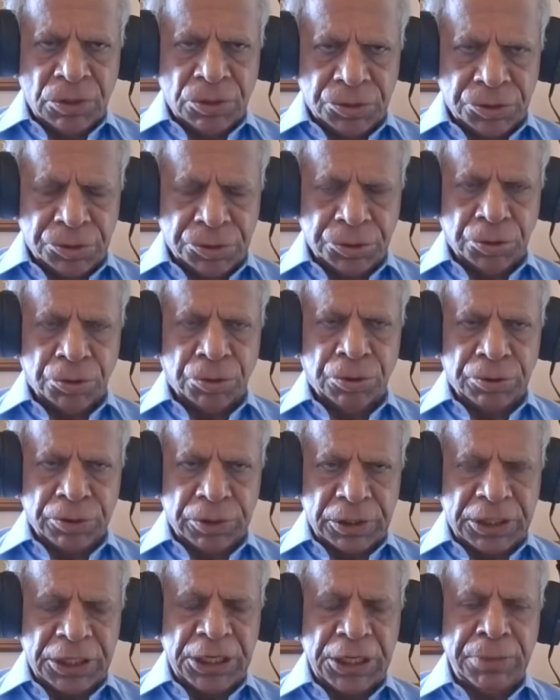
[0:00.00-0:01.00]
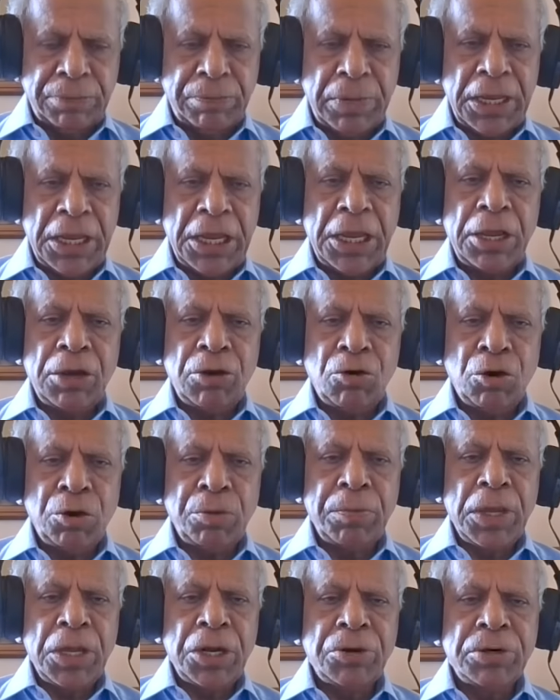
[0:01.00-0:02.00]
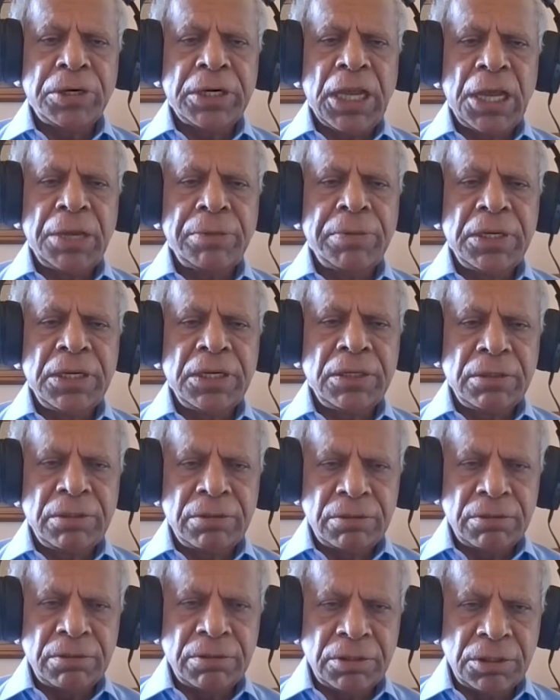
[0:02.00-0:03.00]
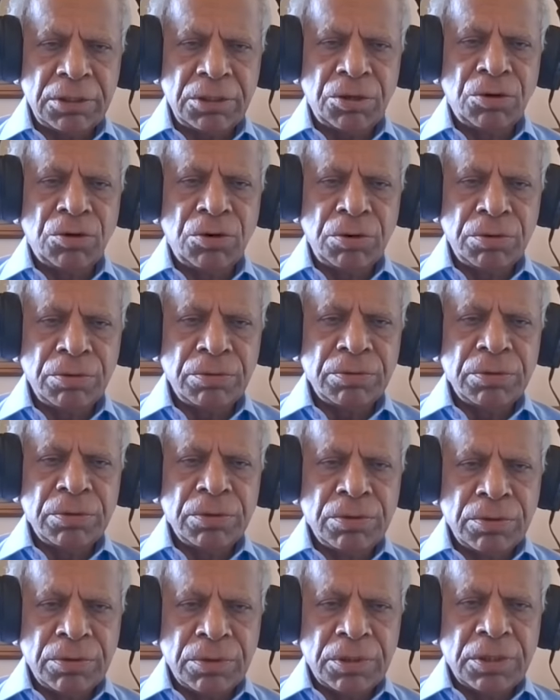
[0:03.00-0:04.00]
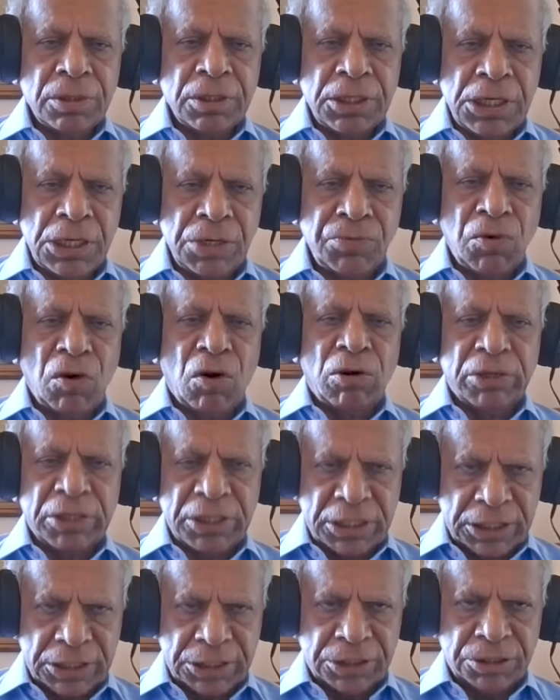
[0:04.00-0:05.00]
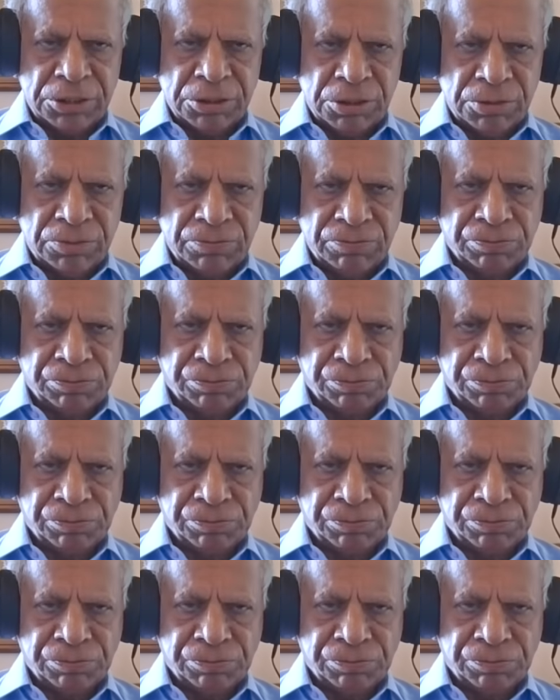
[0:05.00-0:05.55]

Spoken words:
So he may or may not have been, involved in it,